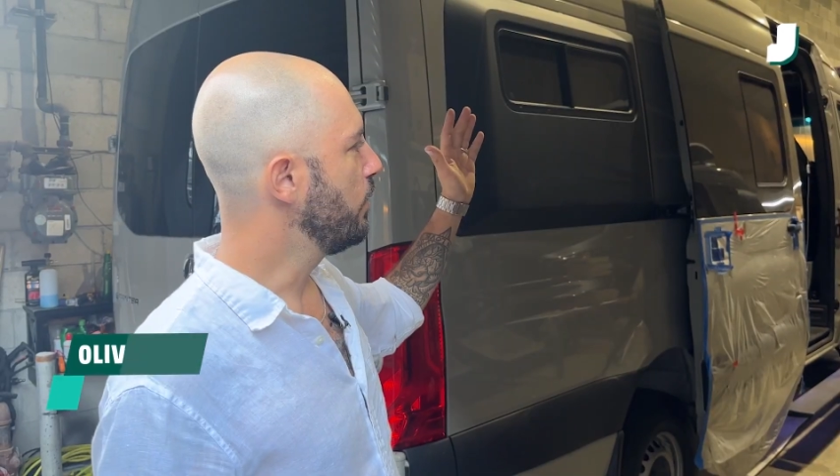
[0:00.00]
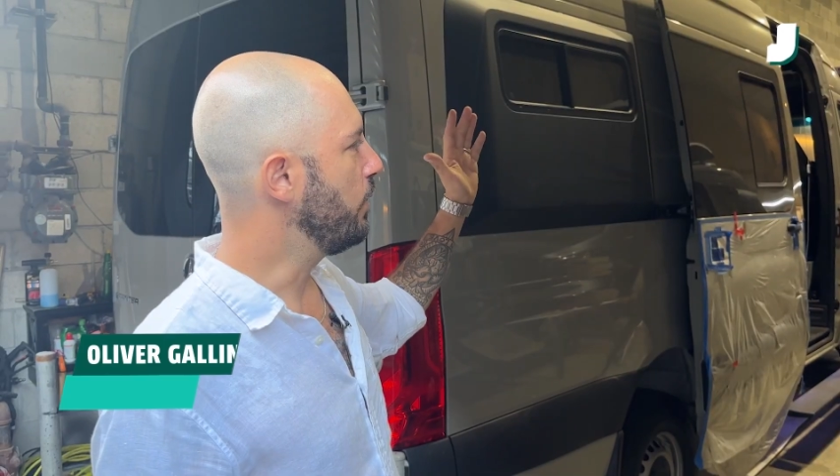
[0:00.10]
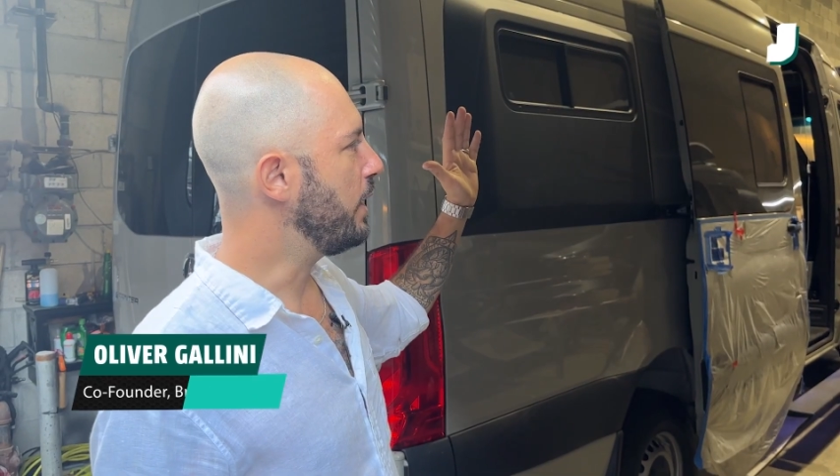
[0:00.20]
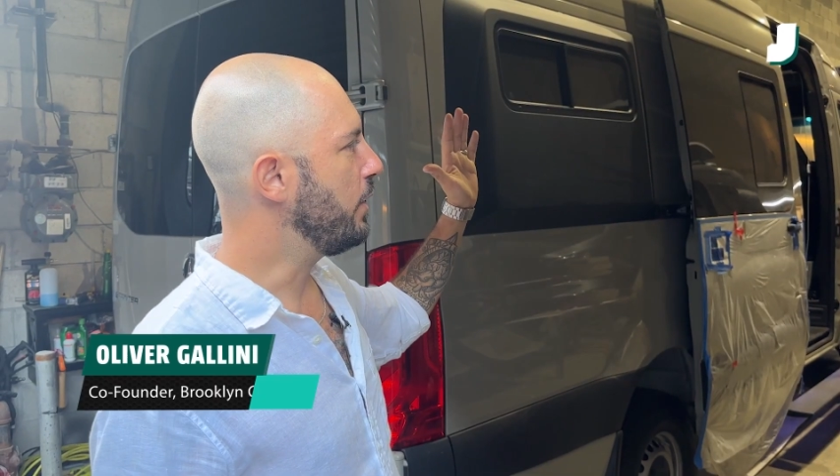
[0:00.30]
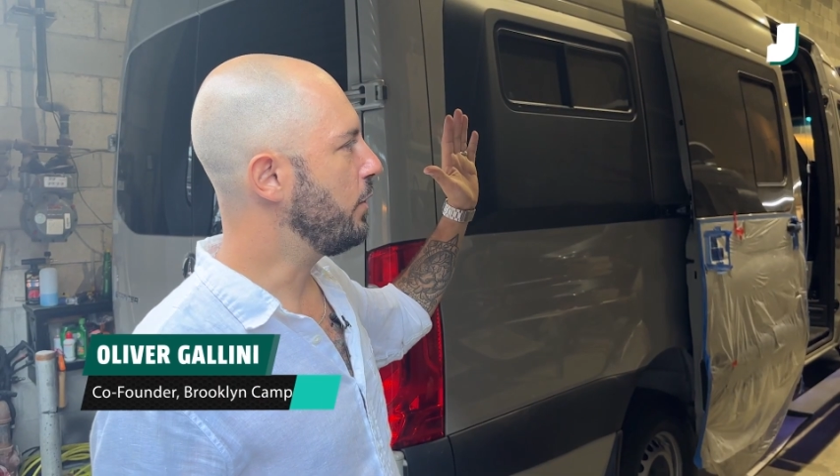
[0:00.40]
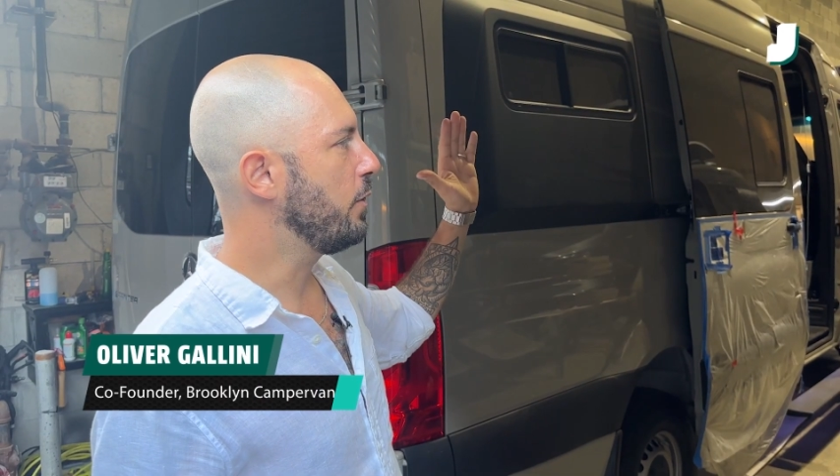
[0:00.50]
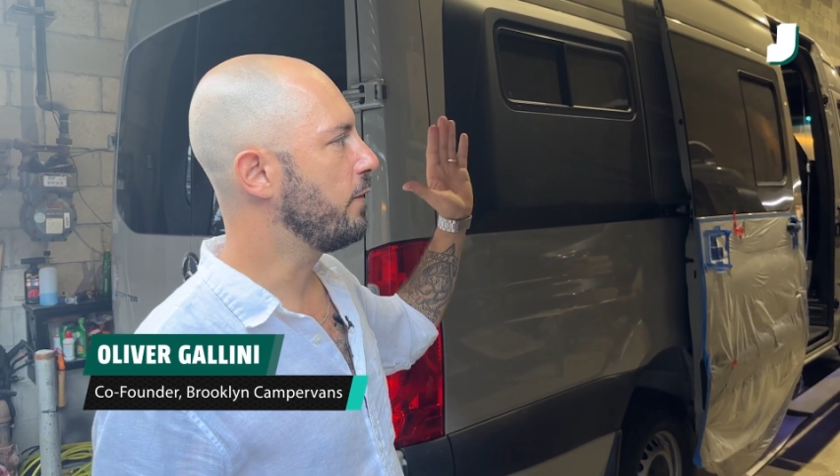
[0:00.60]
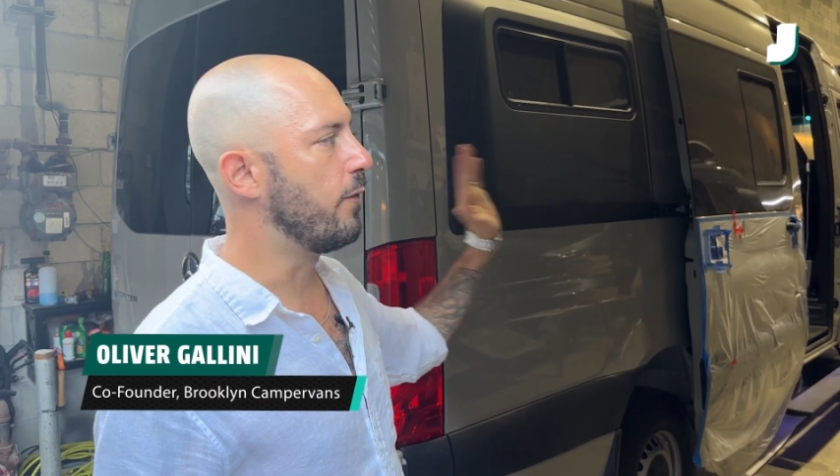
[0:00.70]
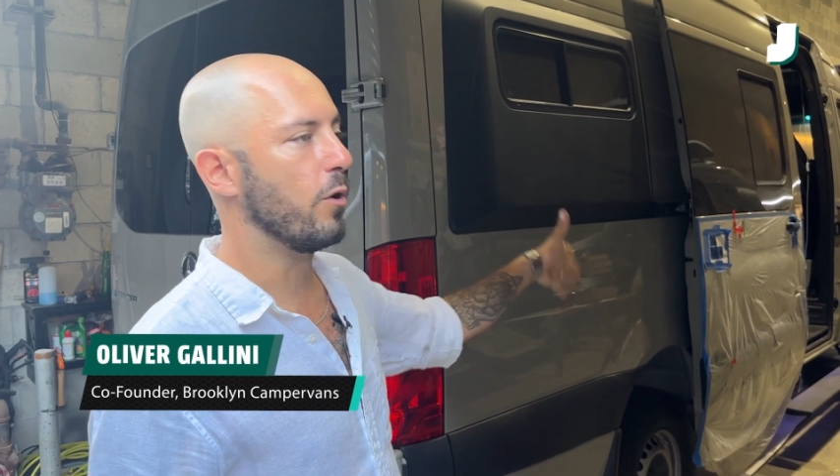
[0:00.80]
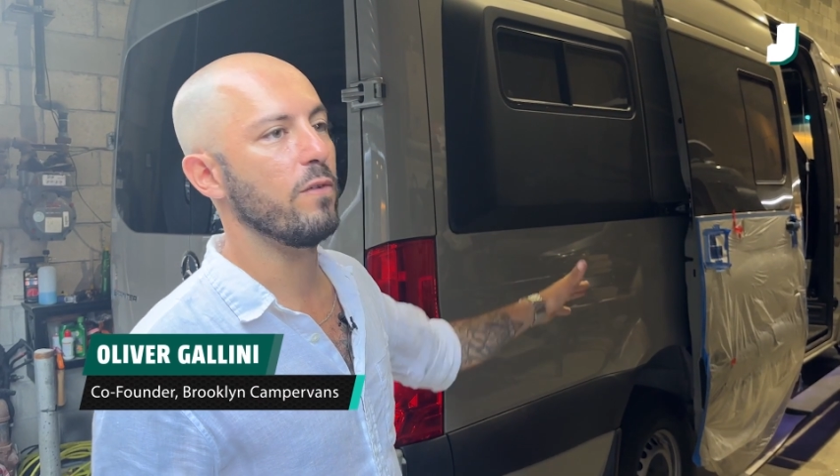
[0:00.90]
We do
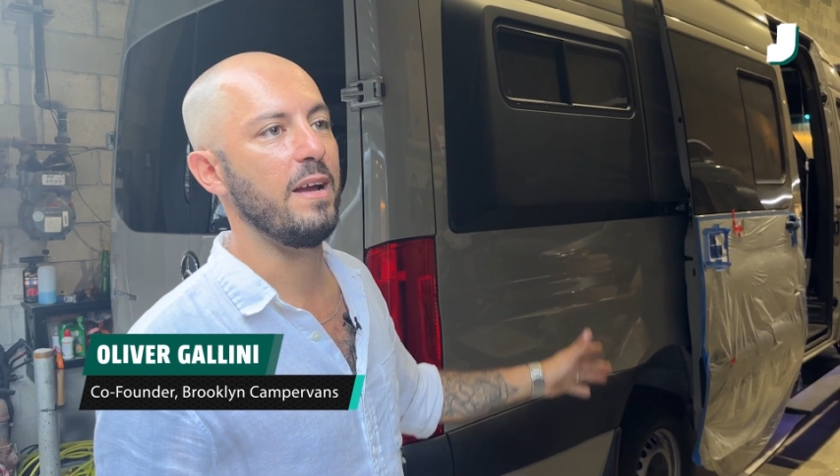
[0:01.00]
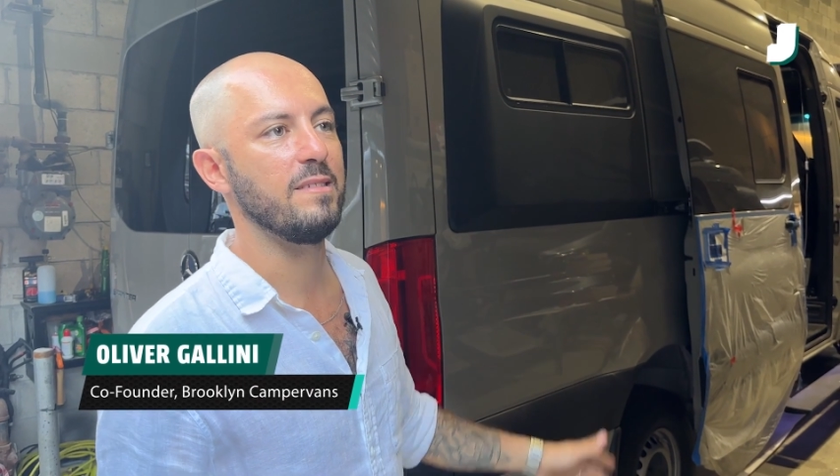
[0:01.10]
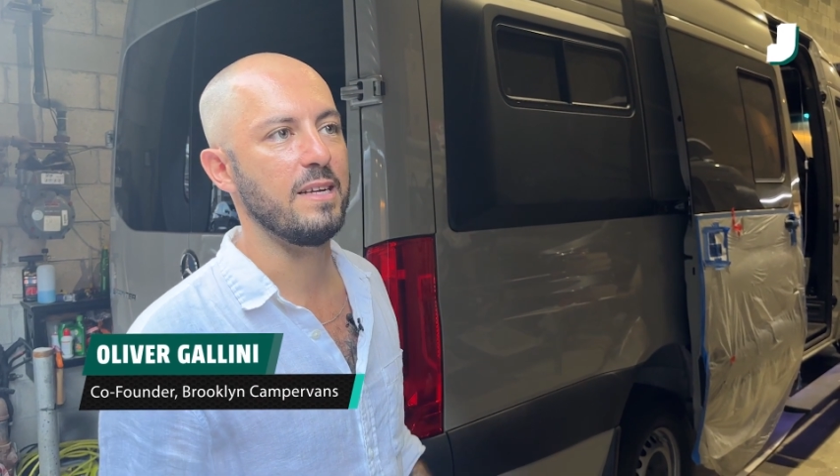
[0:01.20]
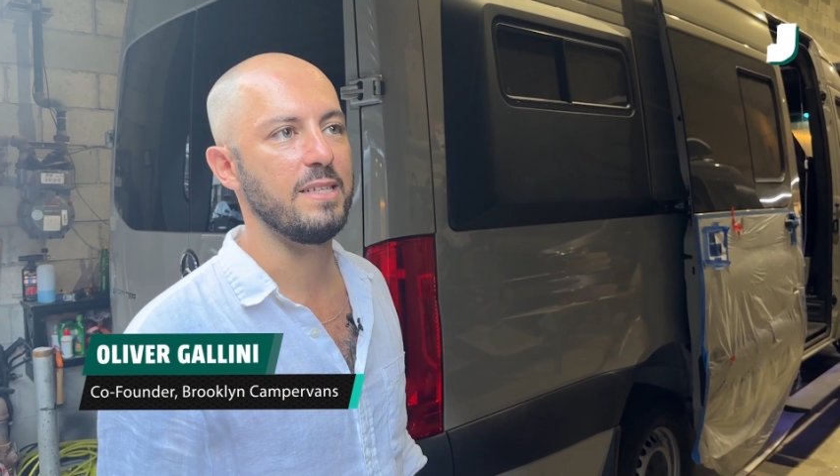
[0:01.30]
four vans at a